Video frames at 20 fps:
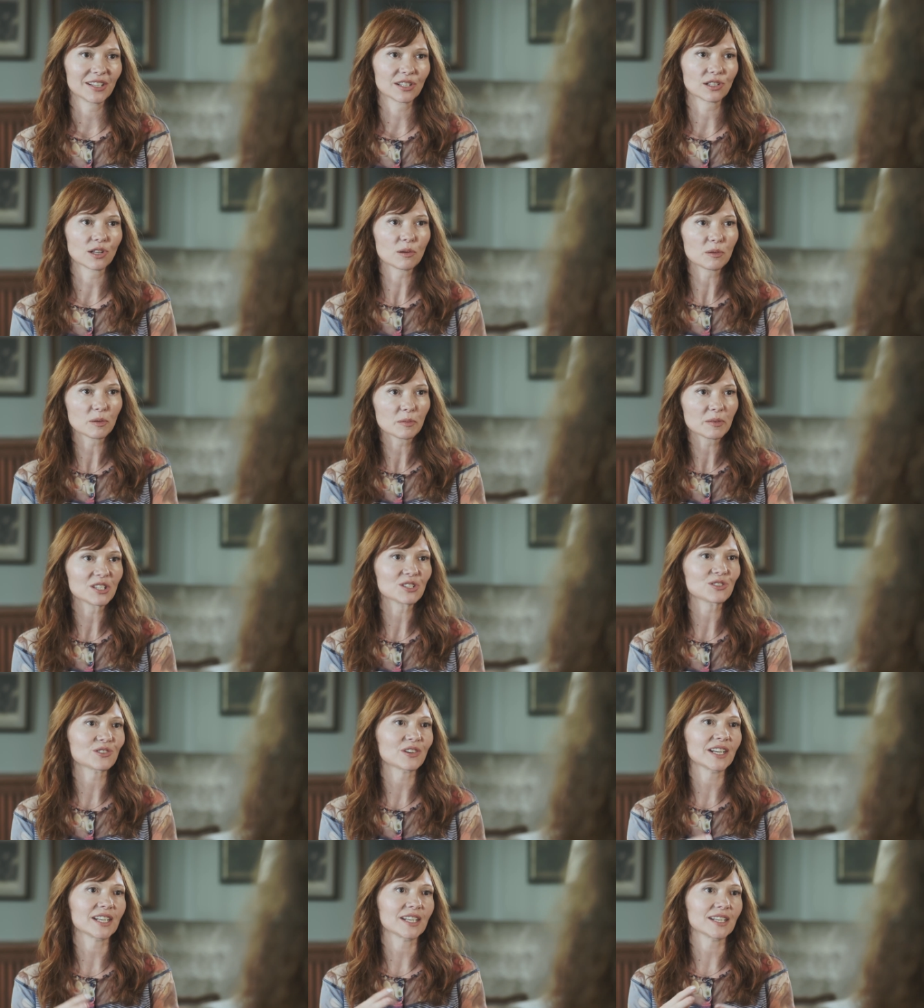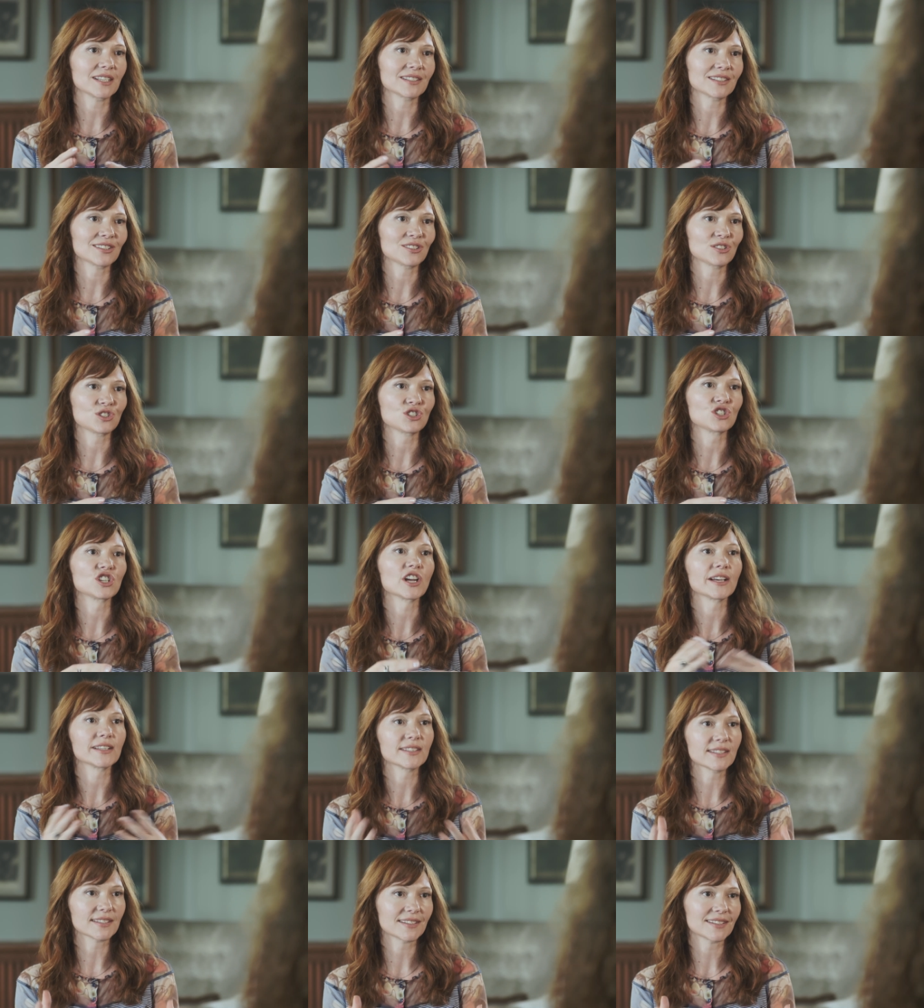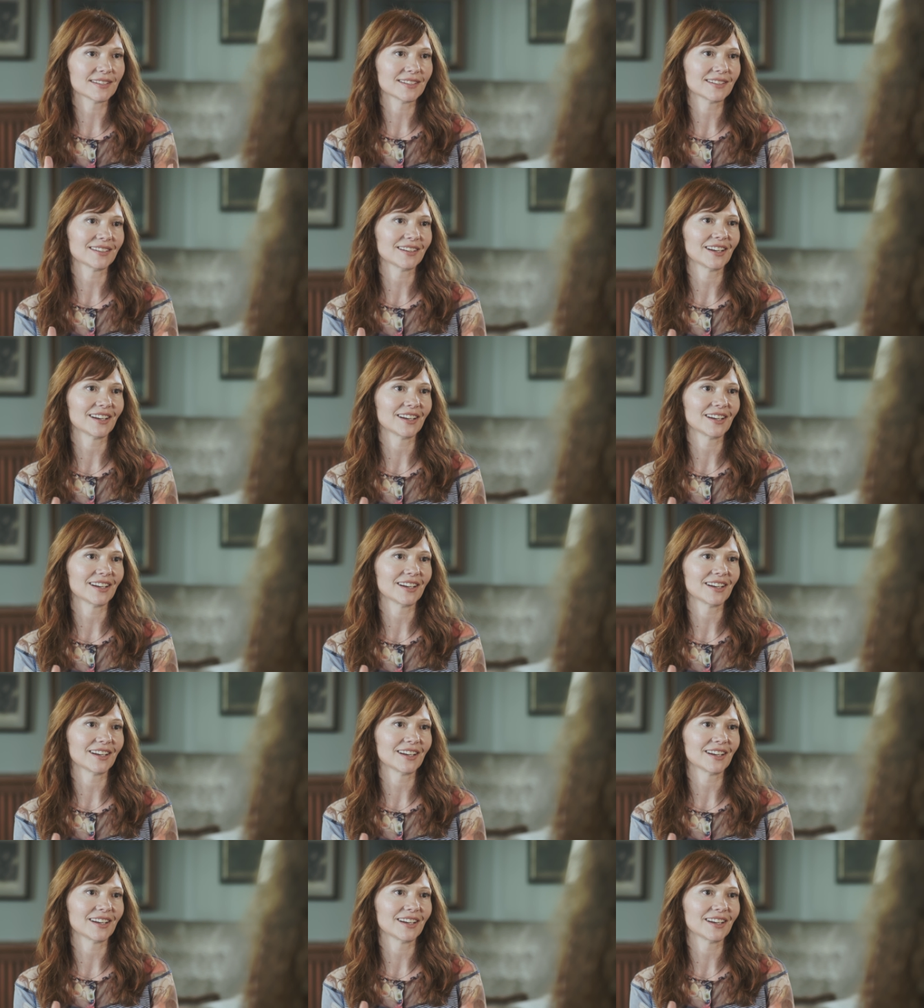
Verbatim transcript: Global Peace Train isn't just